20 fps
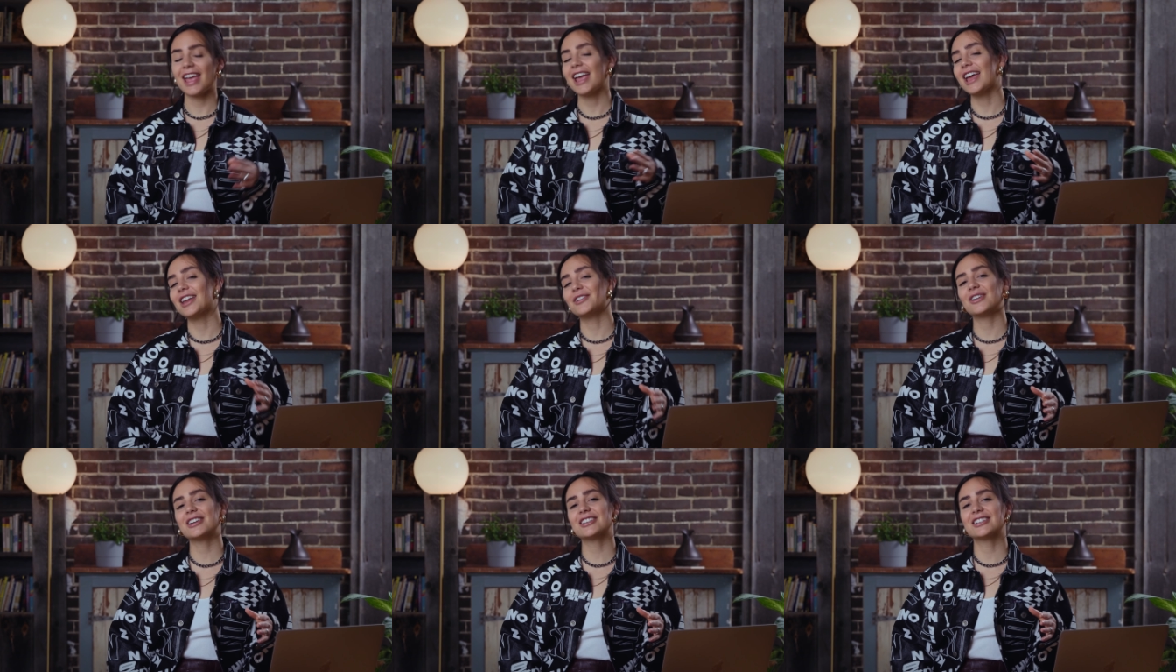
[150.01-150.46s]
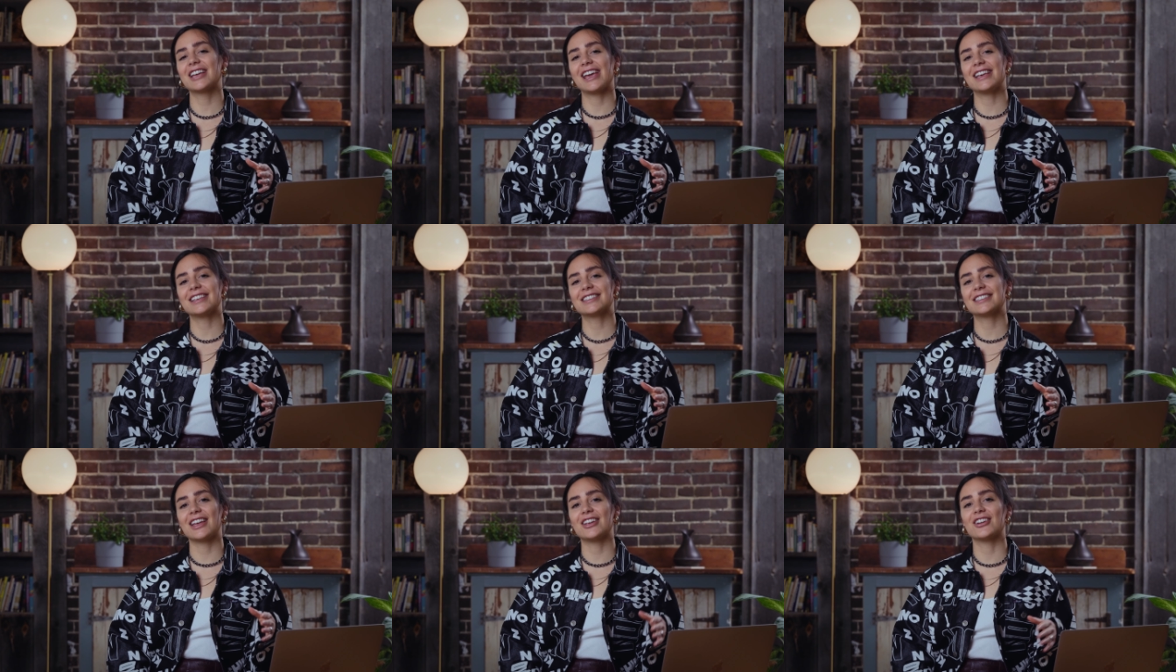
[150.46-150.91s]
in which
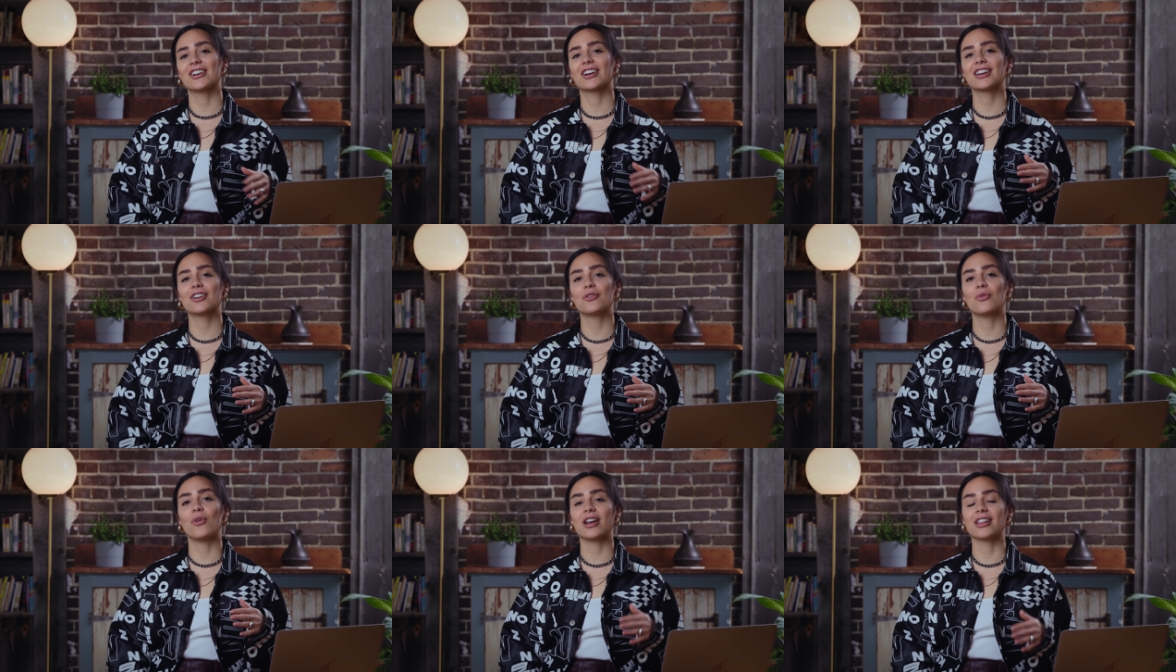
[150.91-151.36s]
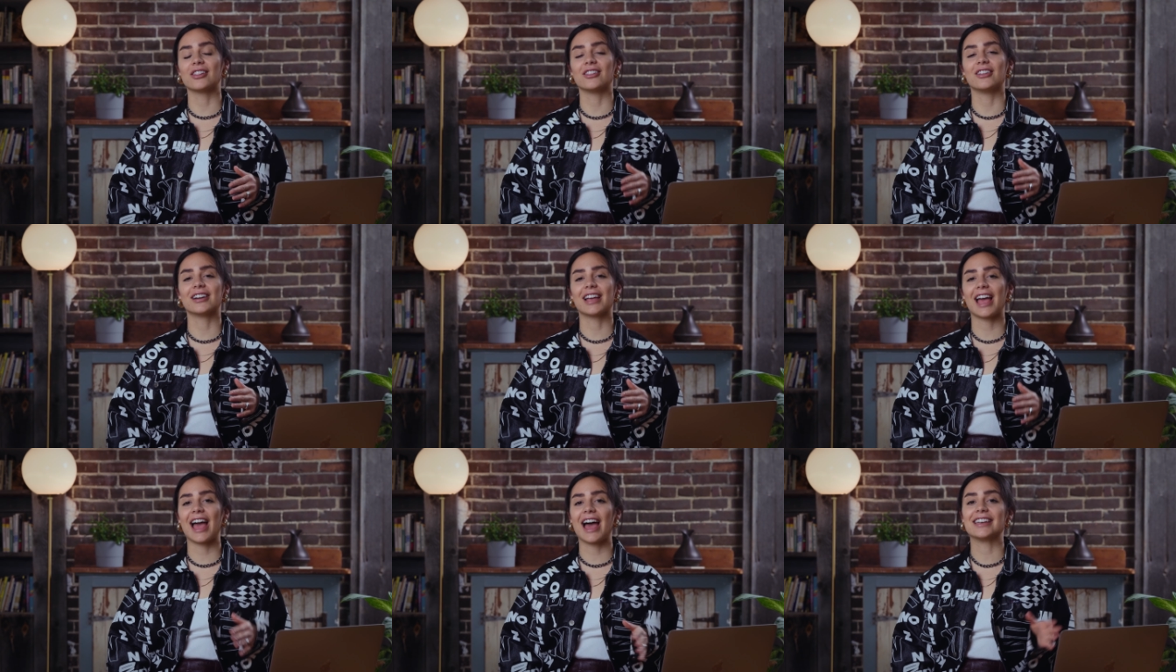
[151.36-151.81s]
case you're going to want to
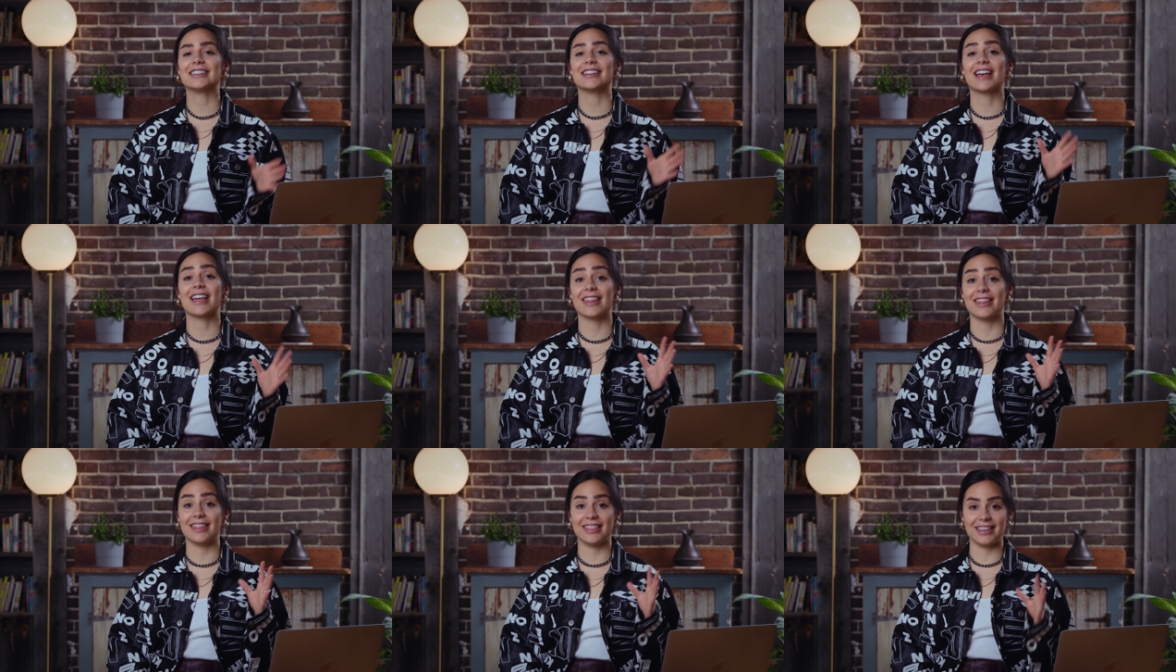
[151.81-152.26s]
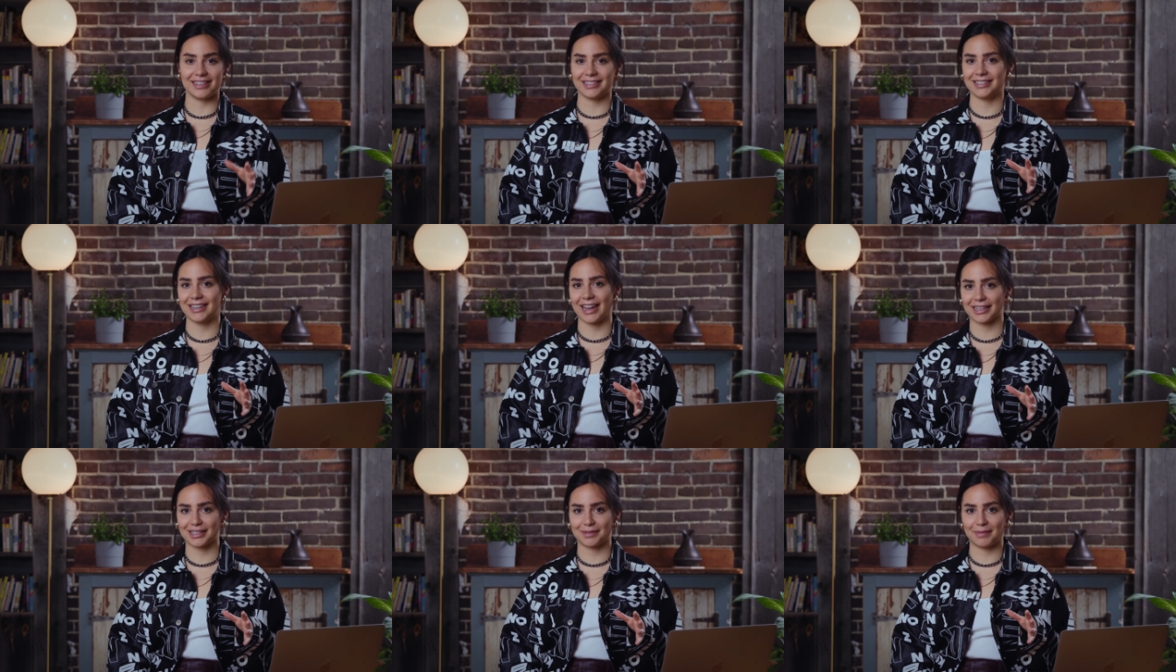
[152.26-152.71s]
look at these
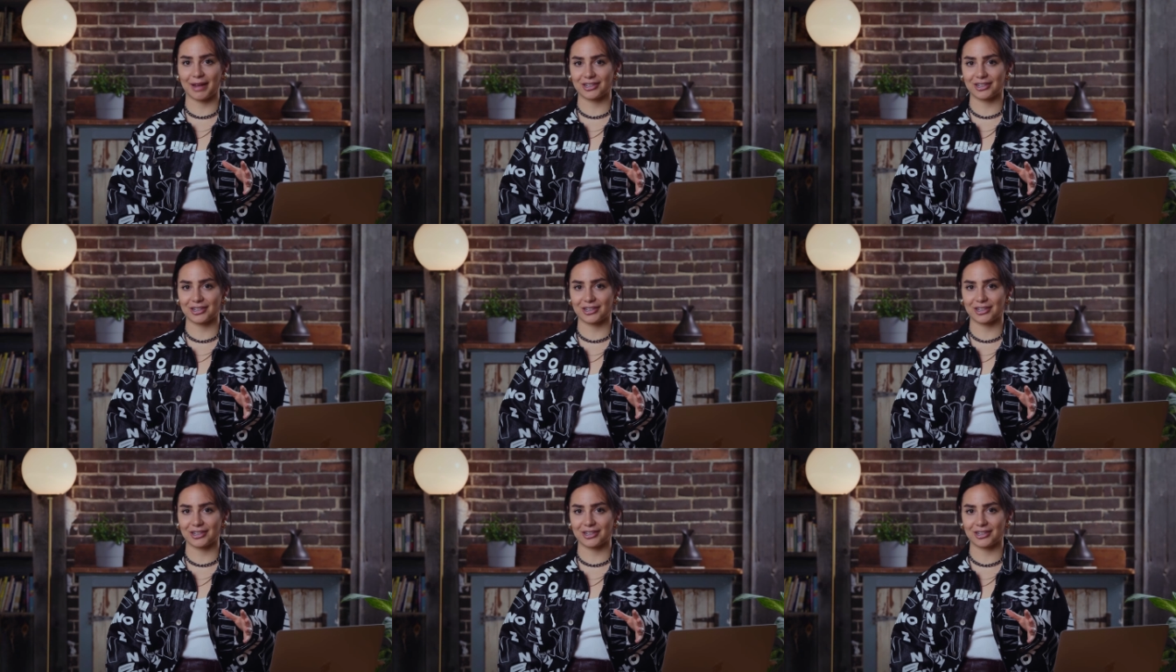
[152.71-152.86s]
next